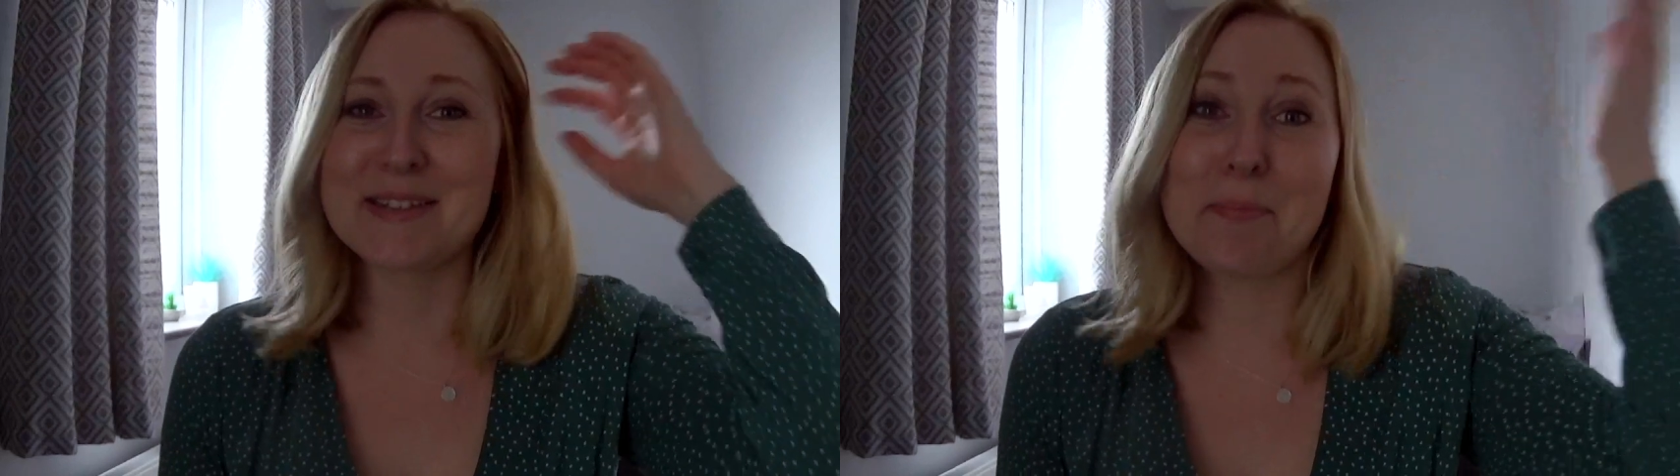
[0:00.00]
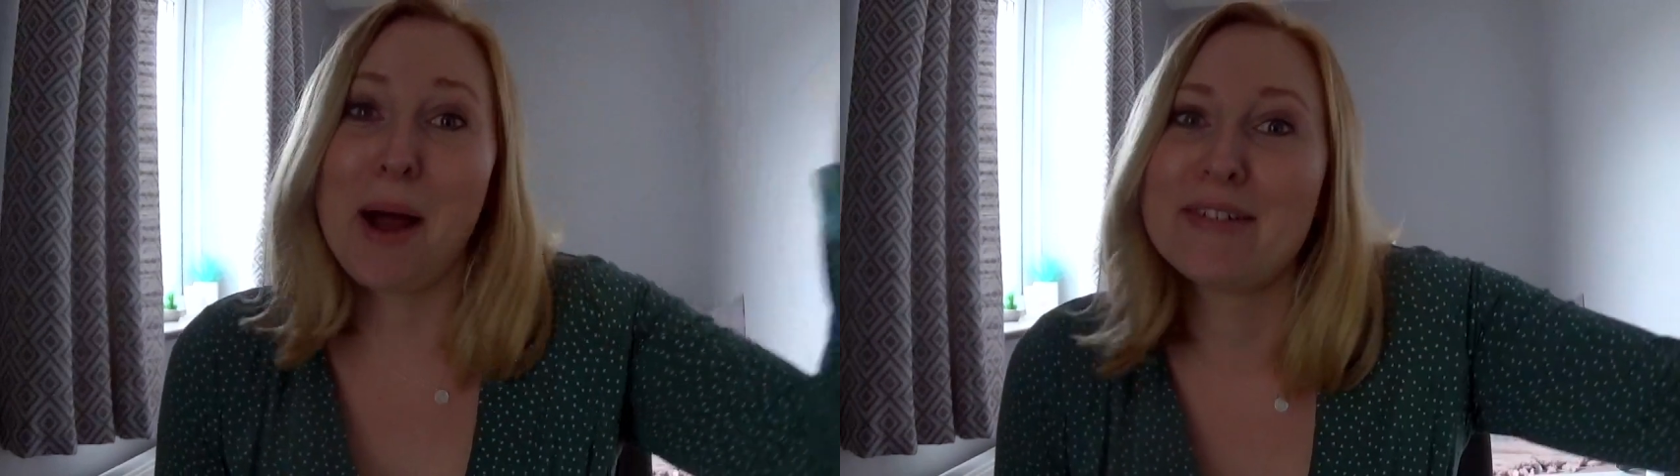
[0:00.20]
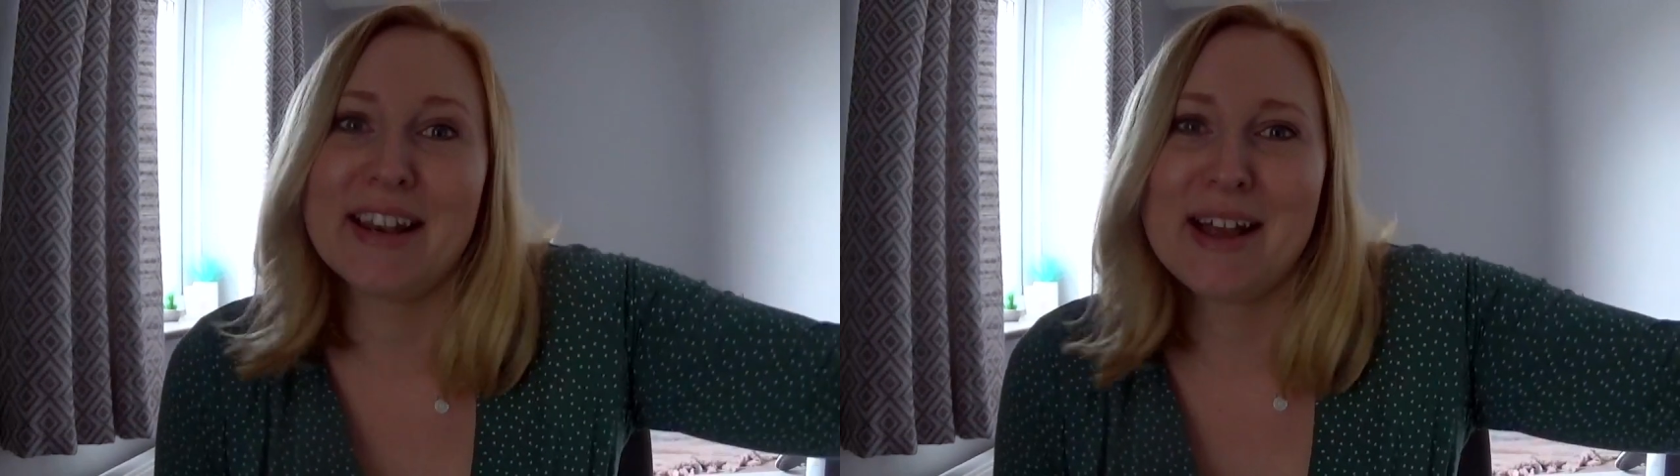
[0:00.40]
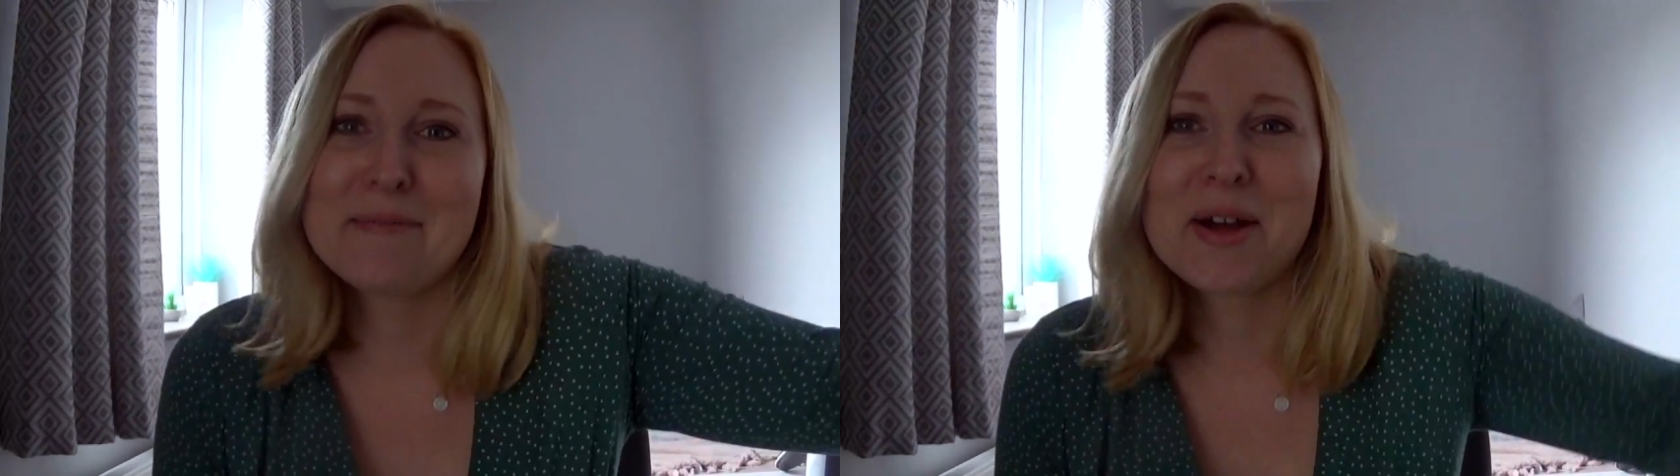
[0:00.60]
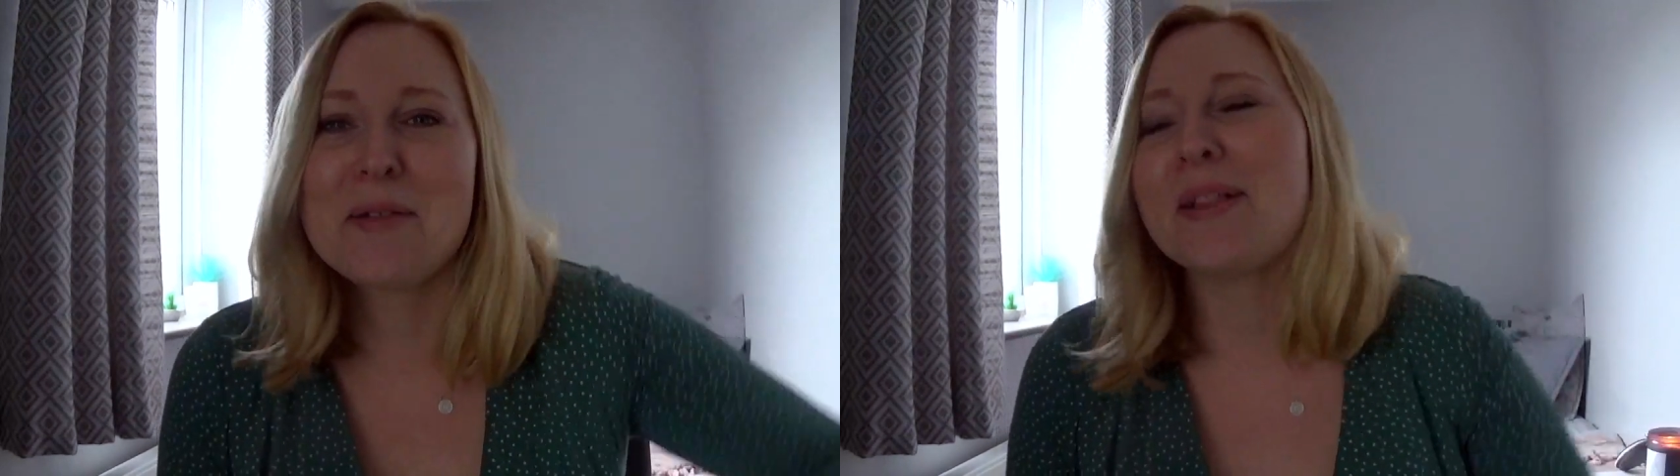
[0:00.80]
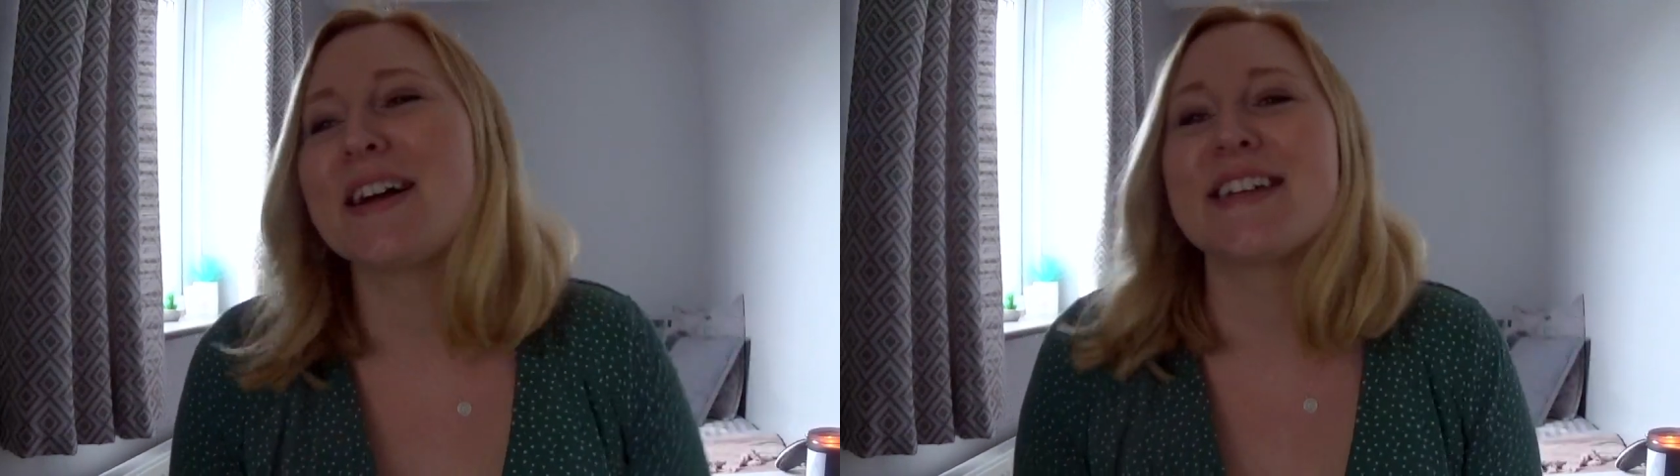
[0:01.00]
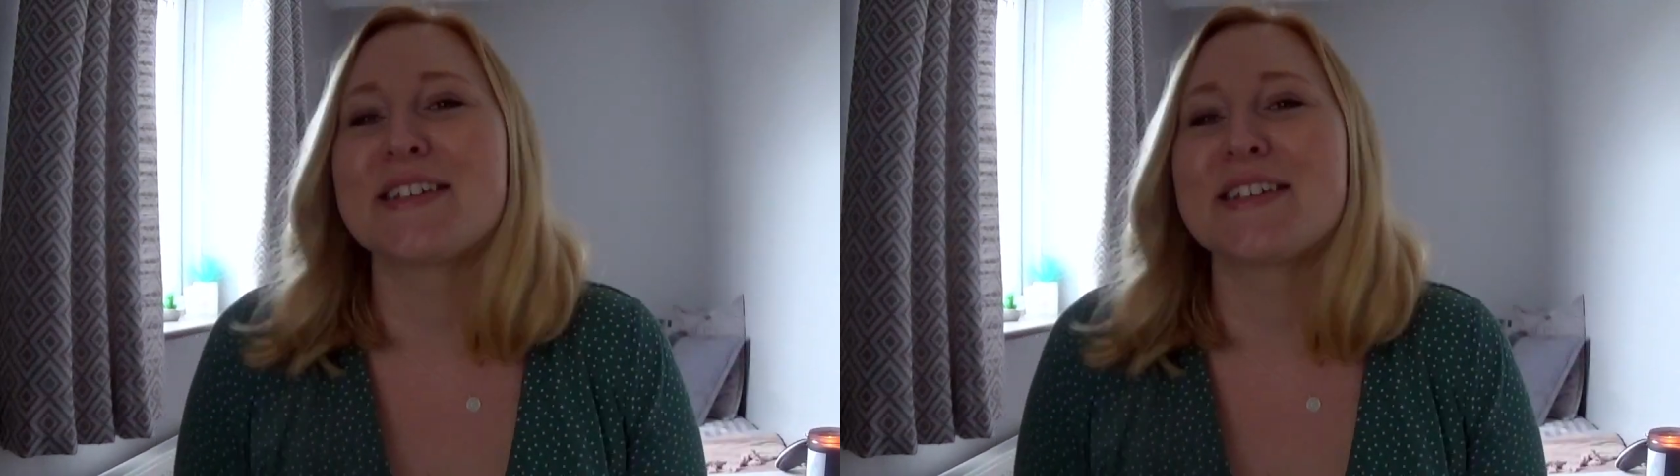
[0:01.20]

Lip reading: Apparently I'm colour blind.